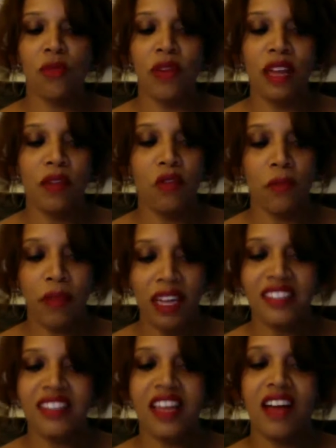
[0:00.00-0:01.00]

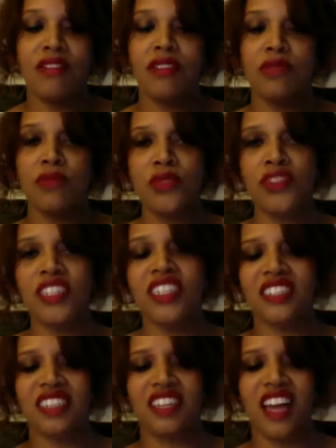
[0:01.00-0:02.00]
romance novels, movies,
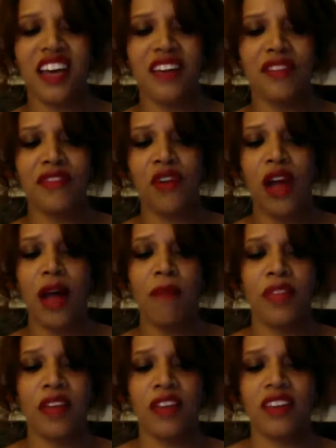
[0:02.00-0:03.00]
a lot of crap
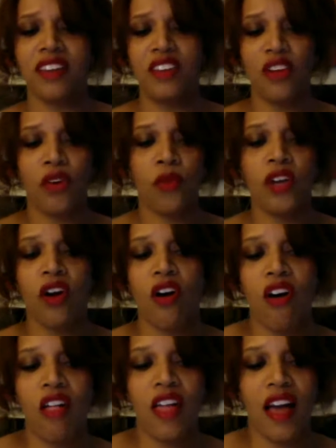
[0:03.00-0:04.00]
that, we
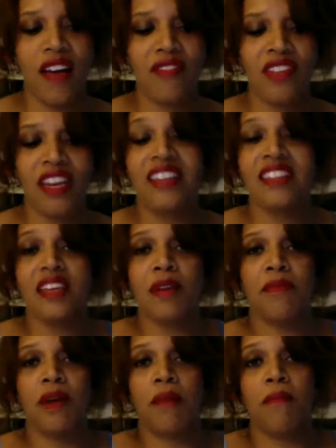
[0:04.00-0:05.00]
all have that ends up
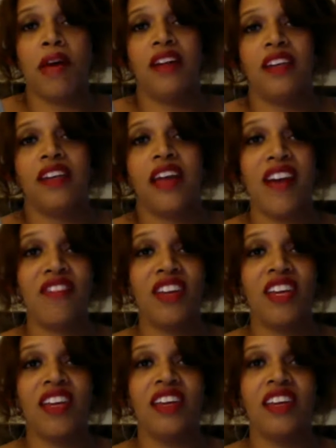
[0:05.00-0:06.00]
amounting to
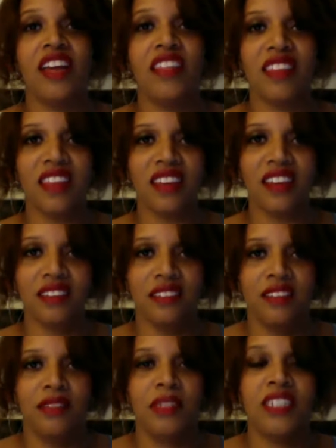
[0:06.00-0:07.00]
having nothing.
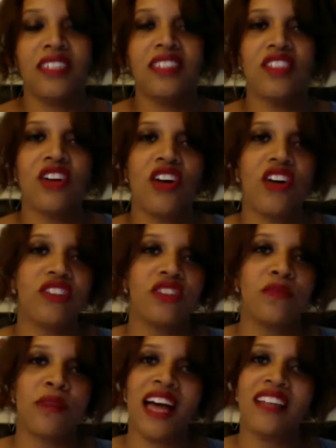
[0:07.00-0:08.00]
Because it's all just
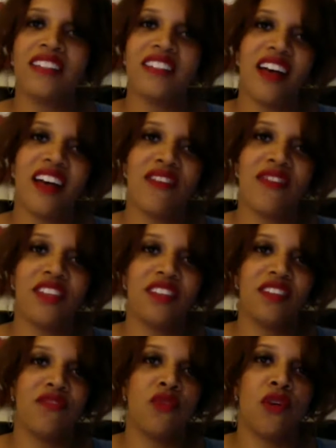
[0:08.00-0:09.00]
past stuff that's
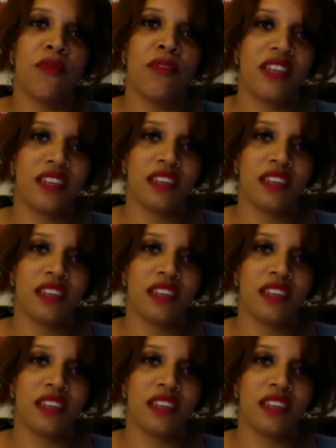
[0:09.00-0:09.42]
informing